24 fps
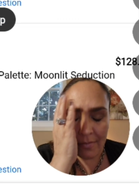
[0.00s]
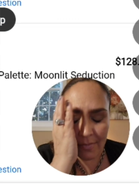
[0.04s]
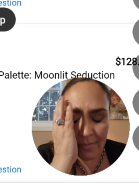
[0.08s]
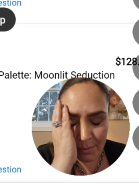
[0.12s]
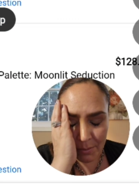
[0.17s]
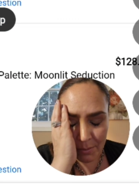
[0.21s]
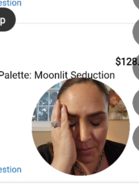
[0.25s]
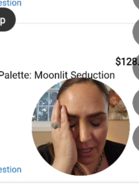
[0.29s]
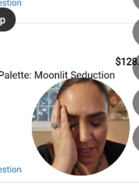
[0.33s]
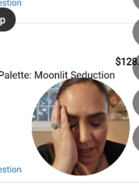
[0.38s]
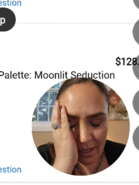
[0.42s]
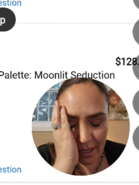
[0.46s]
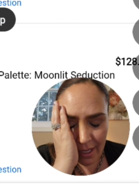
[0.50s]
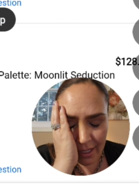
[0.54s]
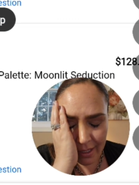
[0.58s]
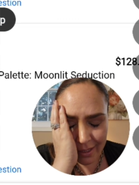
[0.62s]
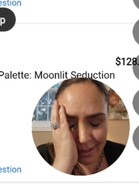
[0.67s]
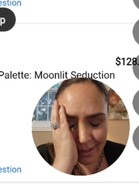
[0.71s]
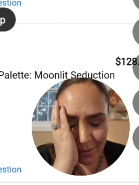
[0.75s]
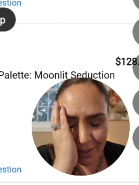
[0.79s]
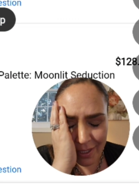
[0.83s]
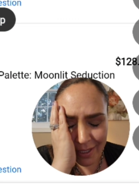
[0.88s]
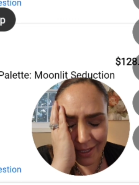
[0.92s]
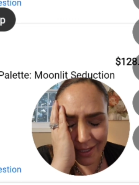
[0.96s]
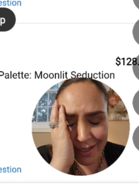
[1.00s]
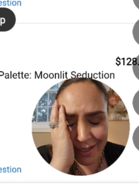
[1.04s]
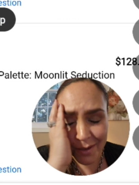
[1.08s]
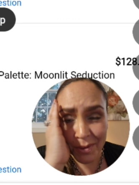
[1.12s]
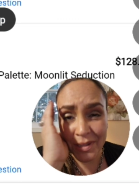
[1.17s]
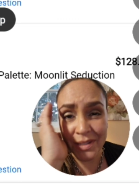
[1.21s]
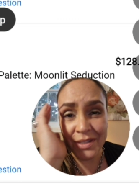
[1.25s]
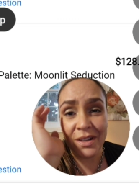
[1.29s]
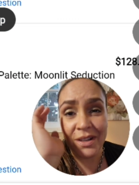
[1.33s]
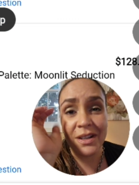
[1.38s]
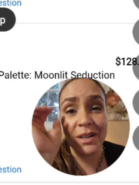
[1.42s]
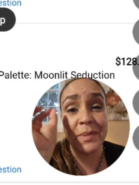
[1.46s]
oh my God, can we
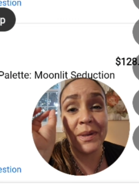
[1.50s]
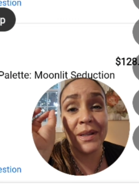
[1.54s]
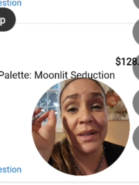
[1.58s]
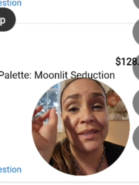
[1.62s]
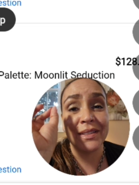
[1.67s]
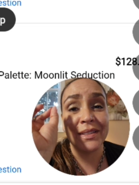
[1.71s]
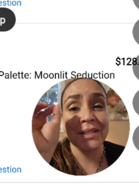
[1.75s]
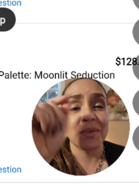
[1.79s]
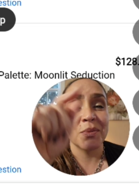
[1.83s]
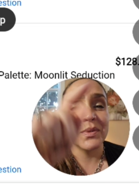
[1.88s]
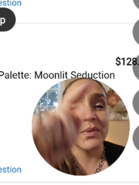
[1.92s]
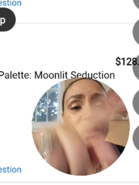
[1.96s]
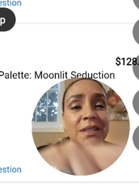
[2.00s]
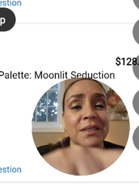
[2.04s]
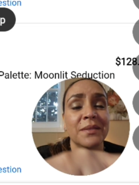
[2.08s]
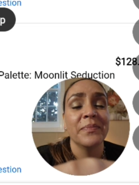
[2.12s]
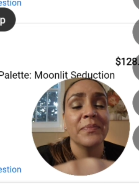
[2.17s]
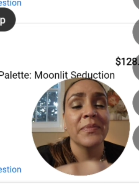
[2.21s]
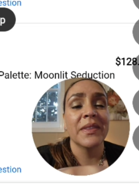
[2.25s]
talk about this one?